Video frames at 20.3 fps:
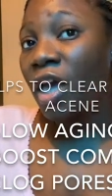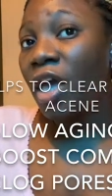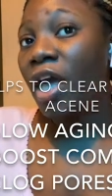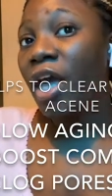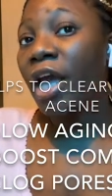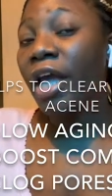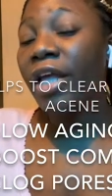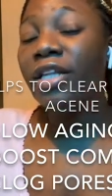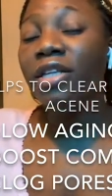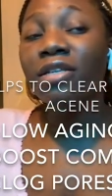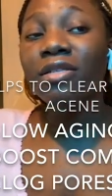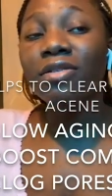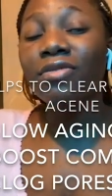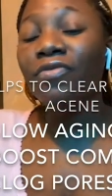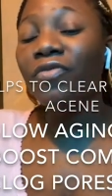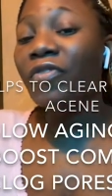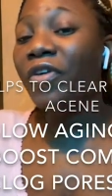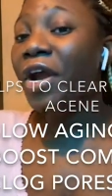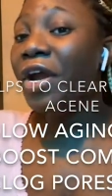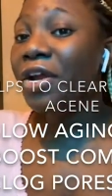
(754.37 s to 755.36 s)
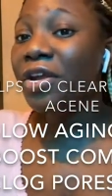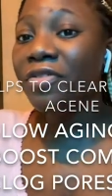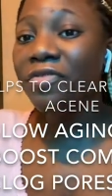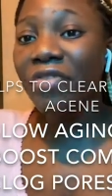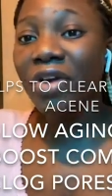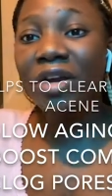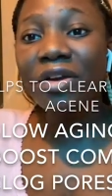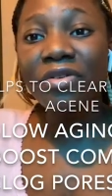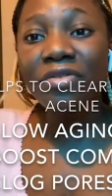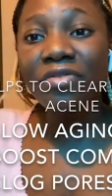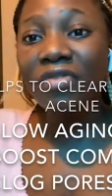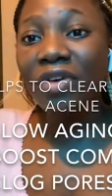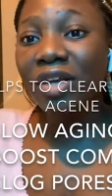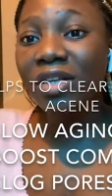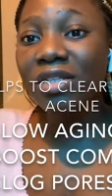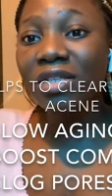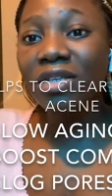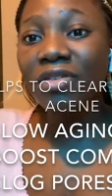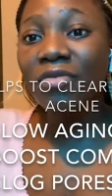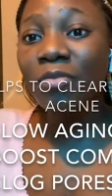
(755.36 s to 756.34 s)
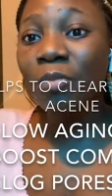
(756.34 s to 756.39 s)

and is very, very effective,